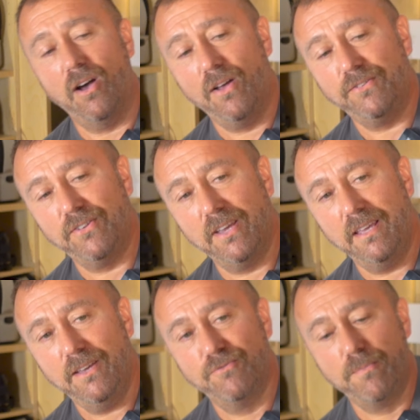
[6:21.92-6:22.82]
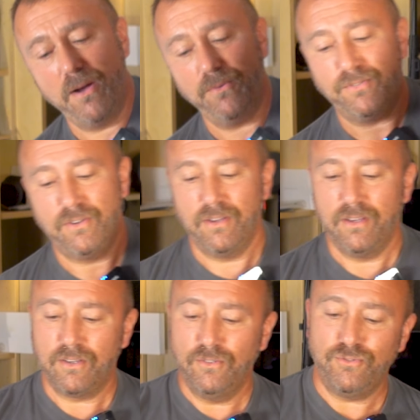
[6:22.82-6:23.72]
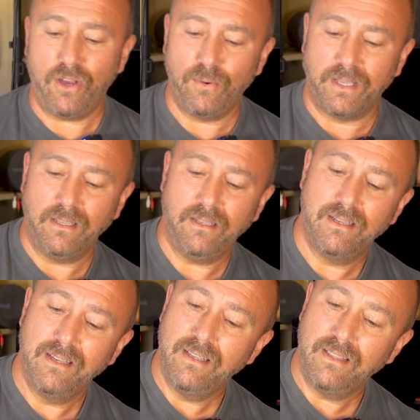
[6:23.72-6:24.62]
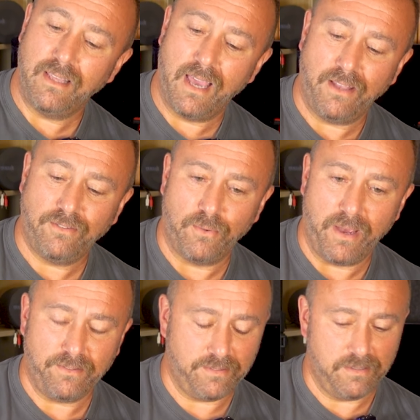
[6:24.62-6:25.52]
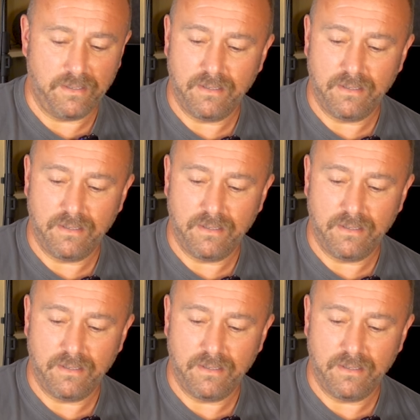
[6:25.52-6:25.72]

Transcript: RC remote controlling the Air2S.